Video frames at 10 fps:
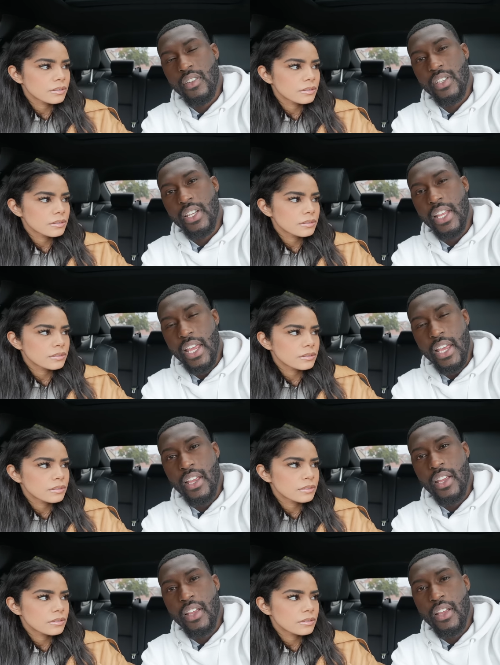Speaker 1: Today,
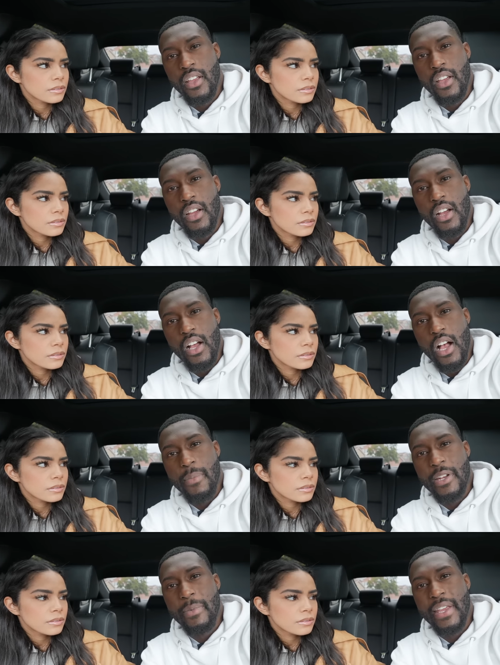I'm
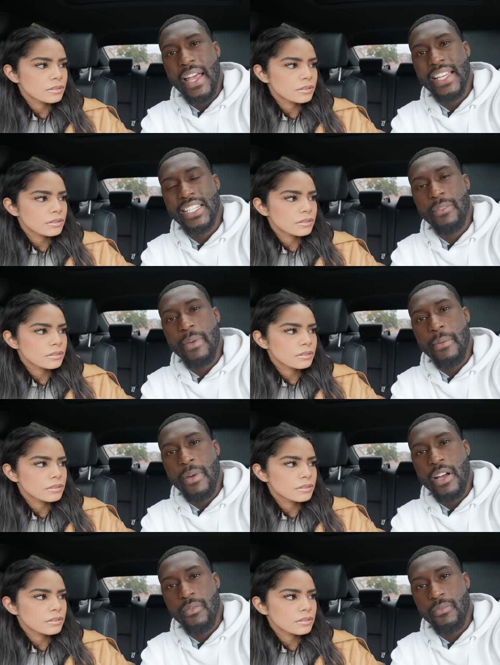going to be asking my
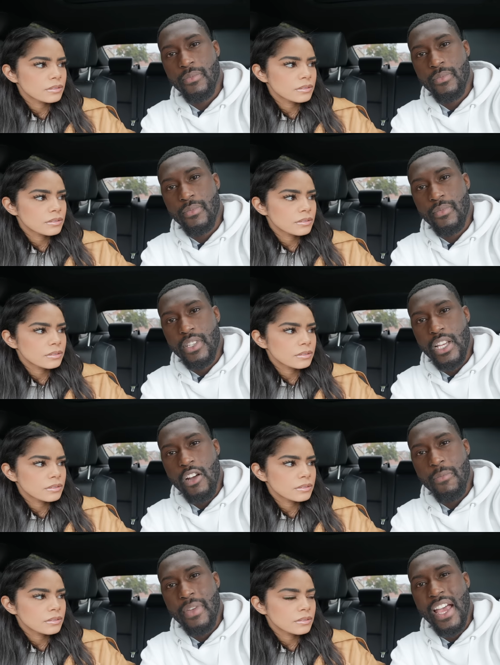mom to
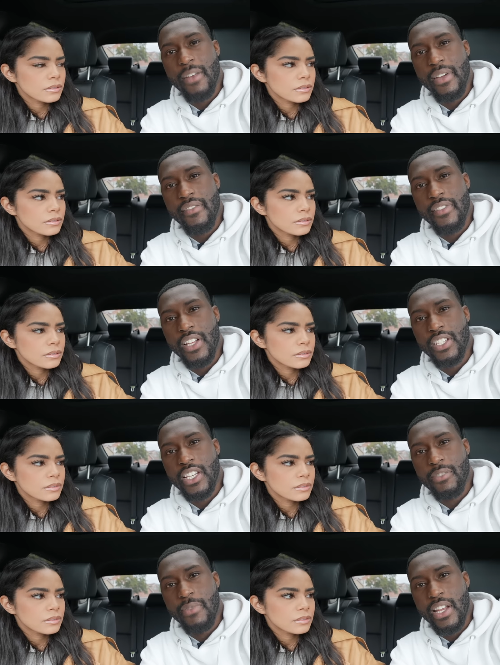help me hide my
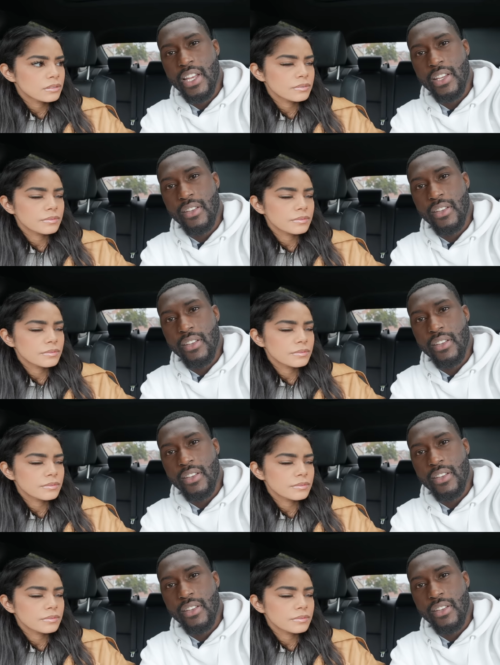fiance's body.